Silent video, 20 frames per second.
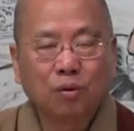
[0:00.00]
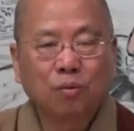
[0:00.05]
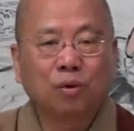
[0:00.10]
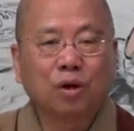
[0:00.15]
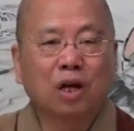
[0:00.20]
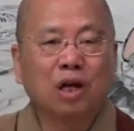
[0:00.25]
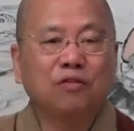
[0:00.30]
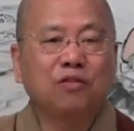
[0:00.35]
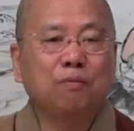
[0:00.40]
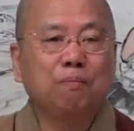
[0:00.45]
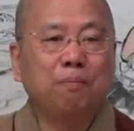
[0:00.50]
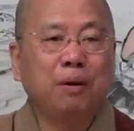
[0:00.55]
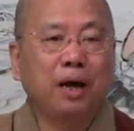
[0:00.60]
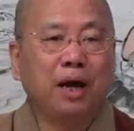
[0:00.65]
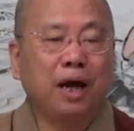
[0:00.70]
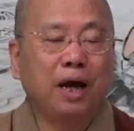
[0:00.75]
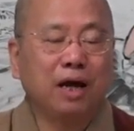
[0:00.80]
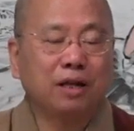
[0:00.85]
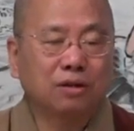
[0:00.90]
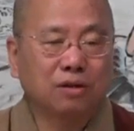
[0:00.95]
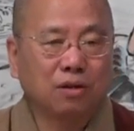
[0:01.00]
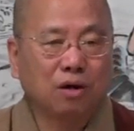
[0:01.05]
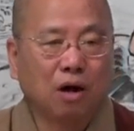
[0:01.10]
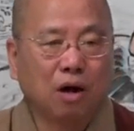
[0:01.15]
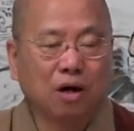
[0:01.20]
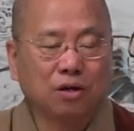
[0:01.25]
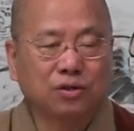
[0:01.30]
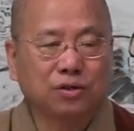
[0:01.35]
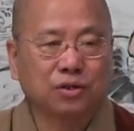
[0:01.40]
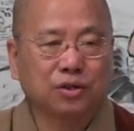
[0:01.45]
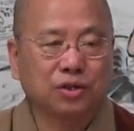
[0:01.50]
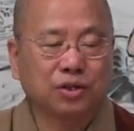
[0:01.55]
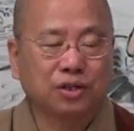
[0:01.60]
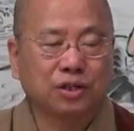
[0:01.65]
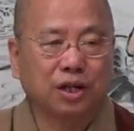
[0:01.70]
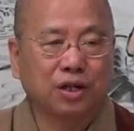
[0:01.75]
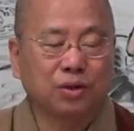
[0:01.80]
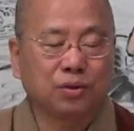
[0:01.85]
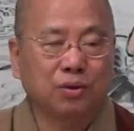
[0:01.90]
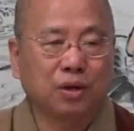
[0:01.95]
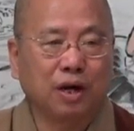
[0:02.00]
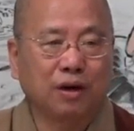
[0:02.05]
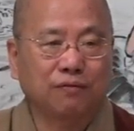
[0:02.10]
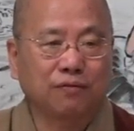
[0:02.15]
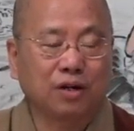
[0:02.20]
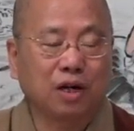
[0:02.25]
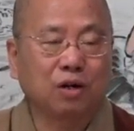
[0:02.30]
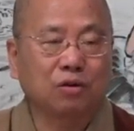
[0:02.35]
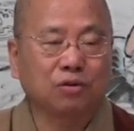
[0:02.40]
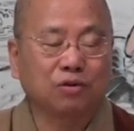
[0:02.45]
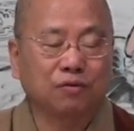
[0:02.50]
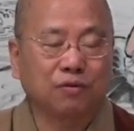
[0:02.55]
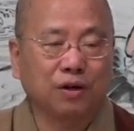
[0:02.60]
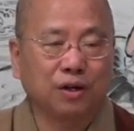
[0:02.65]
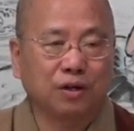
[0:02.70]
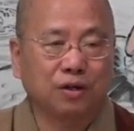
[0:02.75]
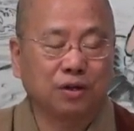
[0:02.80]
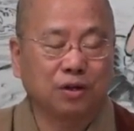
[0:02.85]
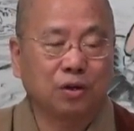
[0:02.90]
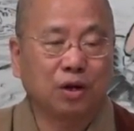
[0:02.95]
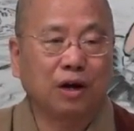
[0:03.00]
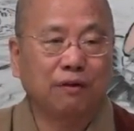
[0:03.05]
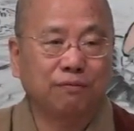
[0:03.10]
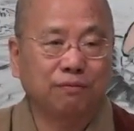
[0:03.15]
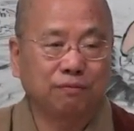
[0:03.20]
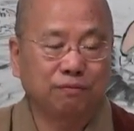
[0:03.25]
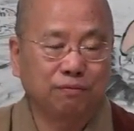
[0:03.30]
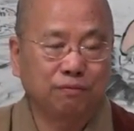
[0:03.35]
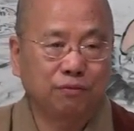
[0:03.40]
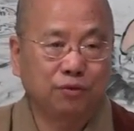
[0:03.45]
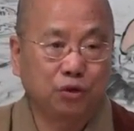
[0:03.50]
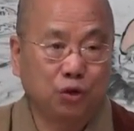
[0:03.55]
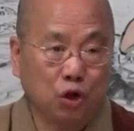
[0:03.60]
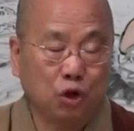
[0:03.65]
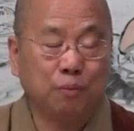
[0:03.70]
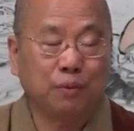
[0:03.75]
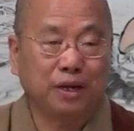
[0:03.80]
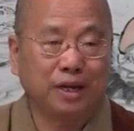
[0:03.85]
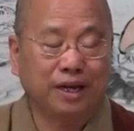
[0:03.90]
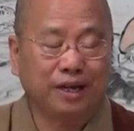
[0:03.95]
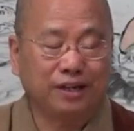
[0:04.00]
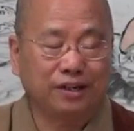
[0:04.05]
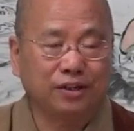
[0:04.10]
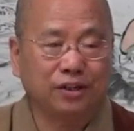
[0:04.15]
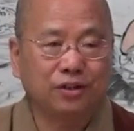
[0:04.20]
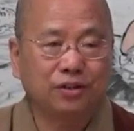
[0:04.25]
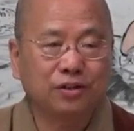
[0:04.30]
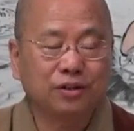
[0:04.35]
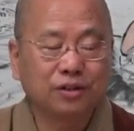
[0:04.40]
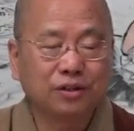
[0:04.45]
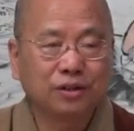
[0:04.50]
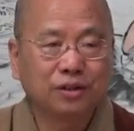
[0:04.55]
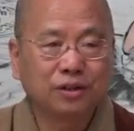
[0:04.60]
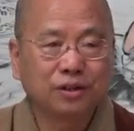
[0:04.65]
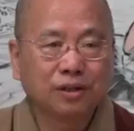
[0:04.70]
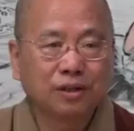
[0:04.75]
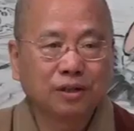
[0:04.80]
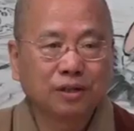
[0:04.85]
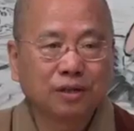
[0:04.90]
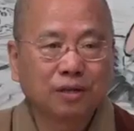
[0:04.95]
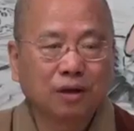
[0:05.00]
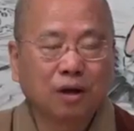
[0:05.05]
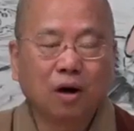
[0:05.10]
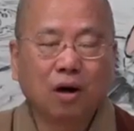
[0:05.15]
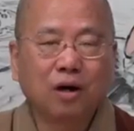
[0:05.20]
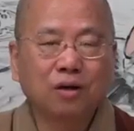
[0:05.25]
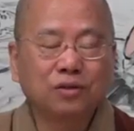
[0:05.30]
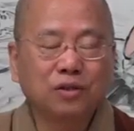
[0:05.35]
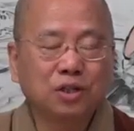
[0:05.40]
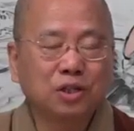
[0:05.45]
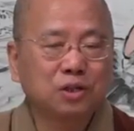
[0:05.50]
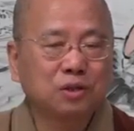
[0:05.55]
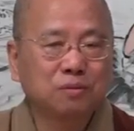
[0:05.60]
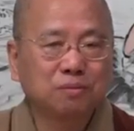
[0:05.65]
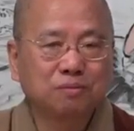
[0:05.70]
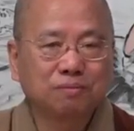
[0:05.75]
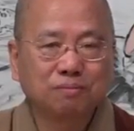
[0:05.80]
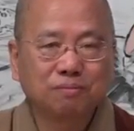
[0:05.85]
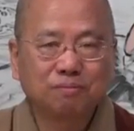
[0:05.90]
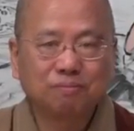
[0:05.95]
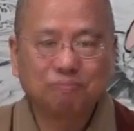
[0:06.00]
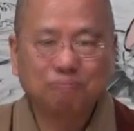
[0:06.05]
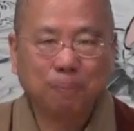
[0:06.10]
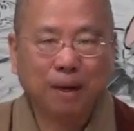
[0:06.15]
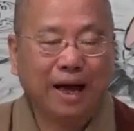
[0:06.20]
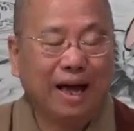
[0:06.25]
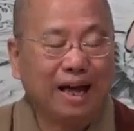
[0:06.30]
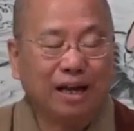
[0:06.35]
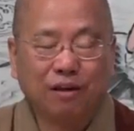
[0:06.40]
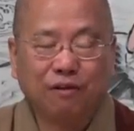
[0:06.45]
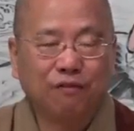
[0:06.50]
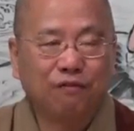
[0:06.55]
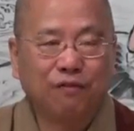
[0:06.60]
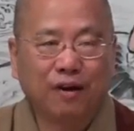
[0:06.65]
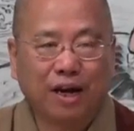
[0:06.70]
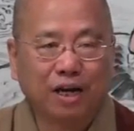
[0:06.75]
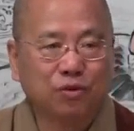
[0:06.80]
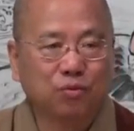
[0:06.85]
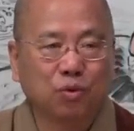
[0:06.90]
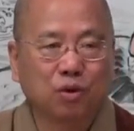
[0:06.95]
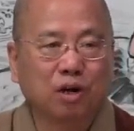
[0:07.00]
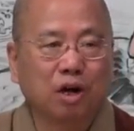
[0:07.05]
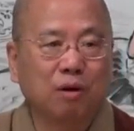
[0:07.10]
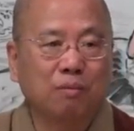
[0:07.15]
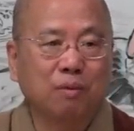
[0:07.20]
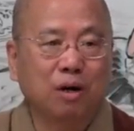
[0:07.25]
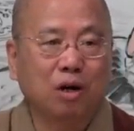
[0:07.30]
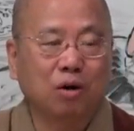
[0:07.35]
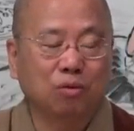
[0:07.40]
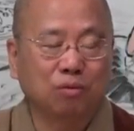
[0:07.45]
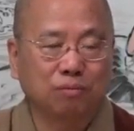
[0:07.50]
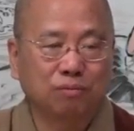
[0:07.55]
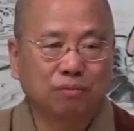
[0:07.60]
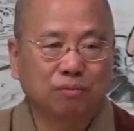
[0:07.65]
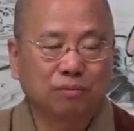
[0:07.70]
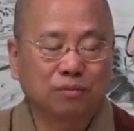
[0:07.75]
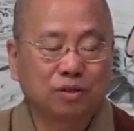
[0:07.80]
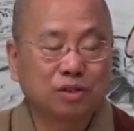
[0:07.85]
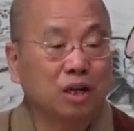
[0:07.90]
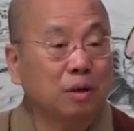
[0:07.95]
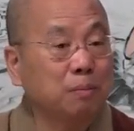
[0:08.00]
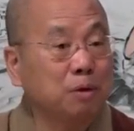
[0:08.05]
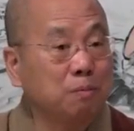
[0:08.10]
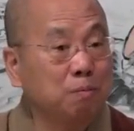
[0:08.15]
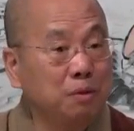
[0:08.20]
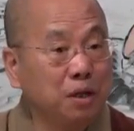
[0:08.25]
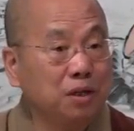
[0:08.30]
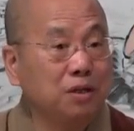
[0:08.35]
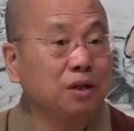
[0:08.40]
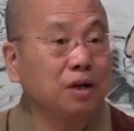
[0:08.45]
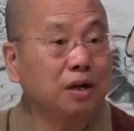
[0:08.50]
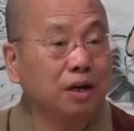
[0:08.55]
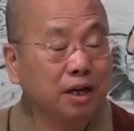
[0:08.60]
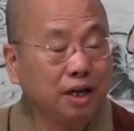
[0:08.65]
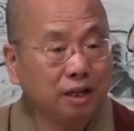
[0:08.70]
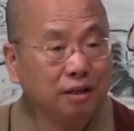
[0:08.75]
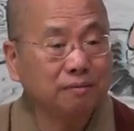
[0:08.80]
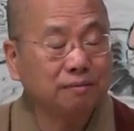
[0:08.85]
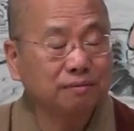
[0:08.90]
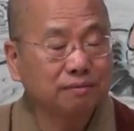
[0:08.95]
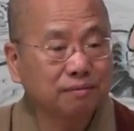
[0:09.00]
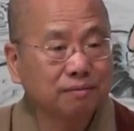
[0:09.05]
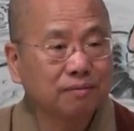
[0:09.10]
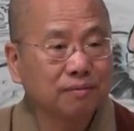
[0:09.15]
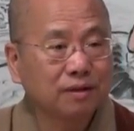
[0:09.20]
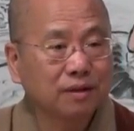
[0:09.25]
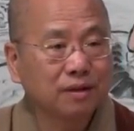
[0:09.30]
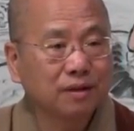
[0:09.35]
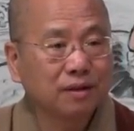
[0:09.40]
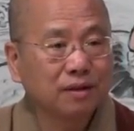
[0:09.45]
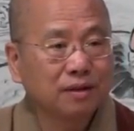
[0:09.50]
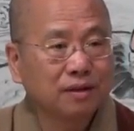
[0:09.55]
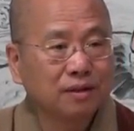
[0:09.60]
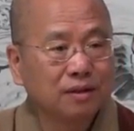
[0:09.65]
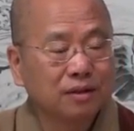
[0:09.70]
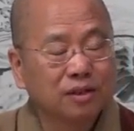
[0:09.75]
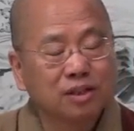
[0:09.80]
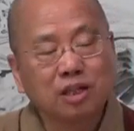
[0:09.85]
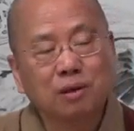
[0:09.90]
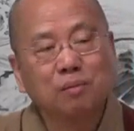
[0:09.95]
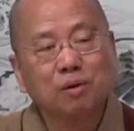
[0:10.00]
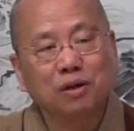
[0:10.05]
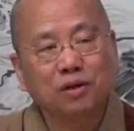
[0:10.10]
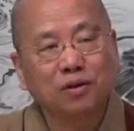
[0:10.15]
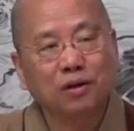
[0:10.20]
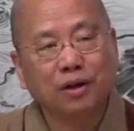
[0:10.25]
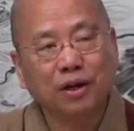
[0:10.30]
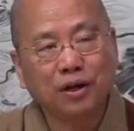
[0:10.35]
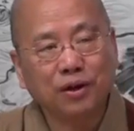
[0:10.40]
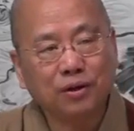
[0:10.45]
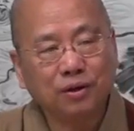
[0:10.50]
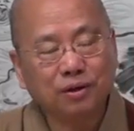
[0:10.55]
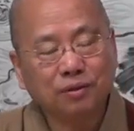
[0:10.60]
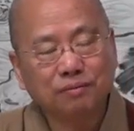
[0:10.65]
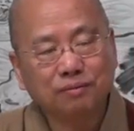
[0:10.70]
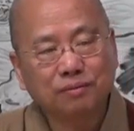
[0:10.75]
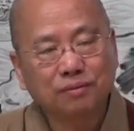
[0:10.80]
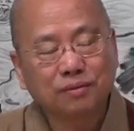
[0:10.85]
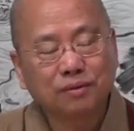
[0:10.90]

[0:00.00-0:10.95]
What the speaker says: Whatever bad causes that you have cultivated, you have germinated, all these bad effects will come out. Some immediately, some a little later,